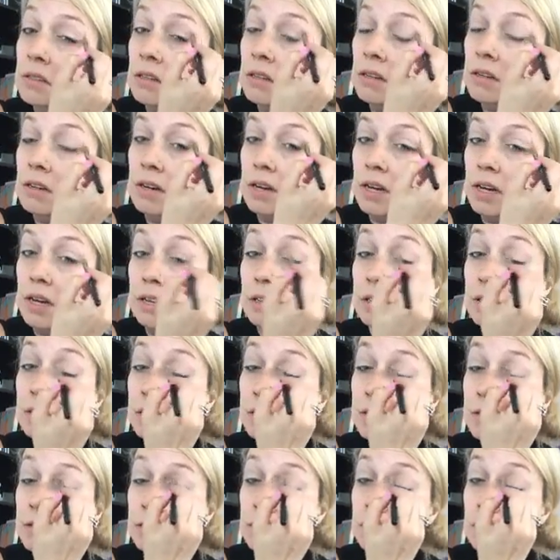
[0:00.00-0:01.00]
All right.
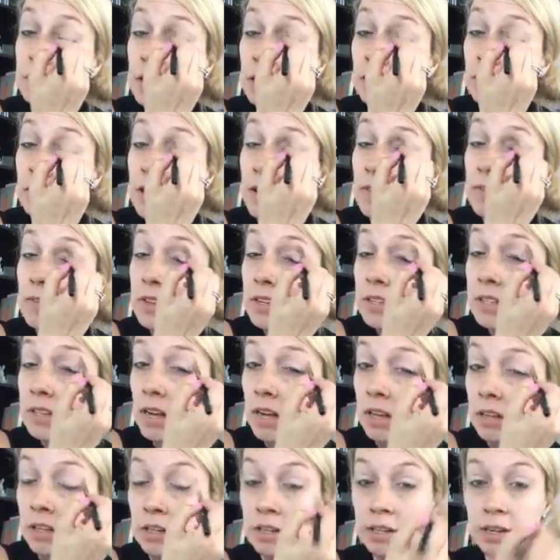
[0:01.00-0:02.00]
I love this
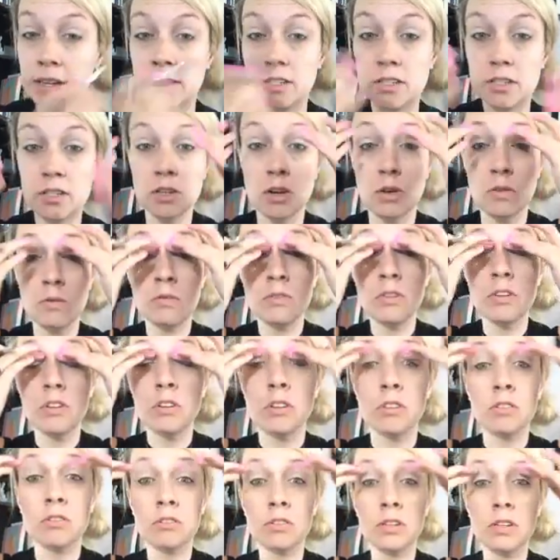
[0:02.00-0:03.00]
color. It's so
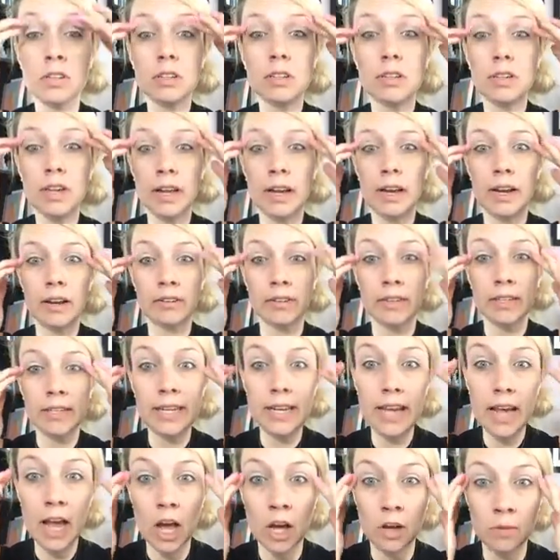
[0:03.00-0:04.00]
nude and it
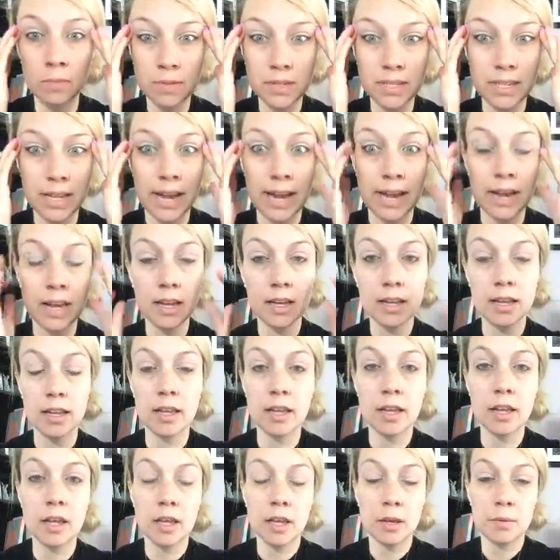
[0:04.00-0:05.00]
really helps like
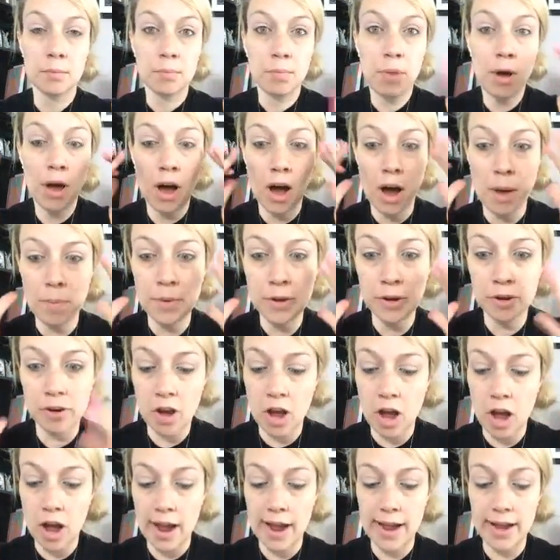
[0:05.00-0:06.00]
pop your
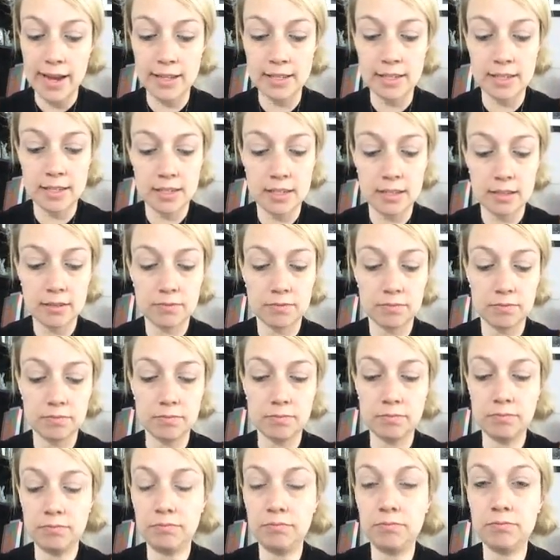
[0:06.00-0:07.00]
eyes.
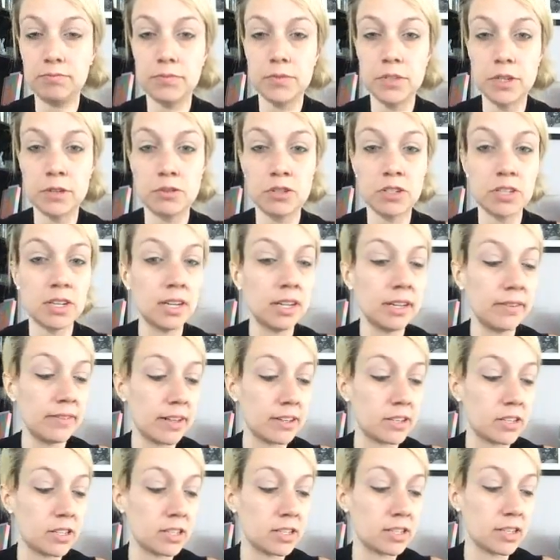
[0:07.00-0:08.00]
So I'm just gonna leave
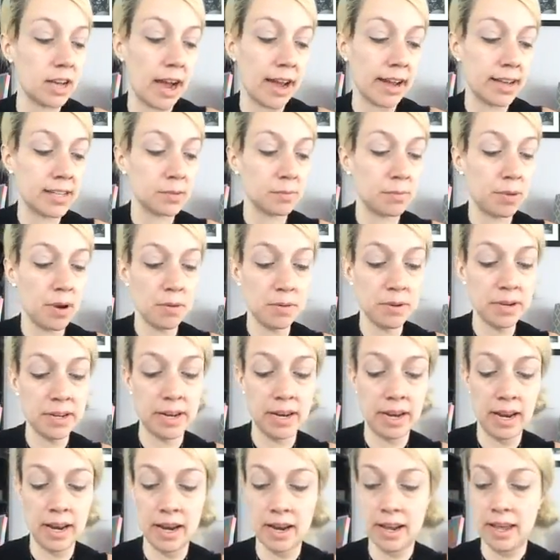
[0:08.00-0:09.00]
that to the side because I'm probably
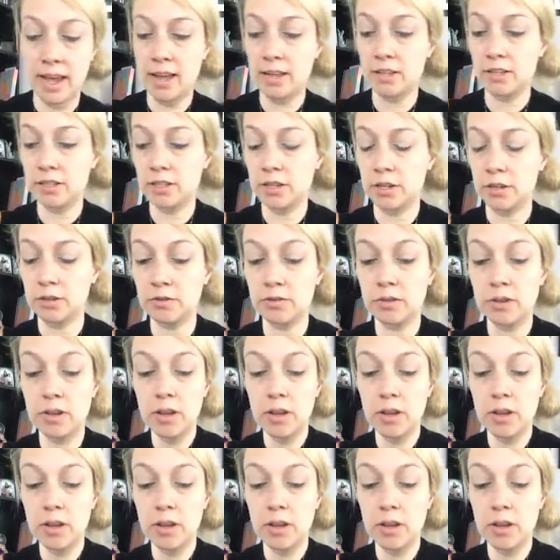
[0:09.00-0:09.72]
gonna need it again soon.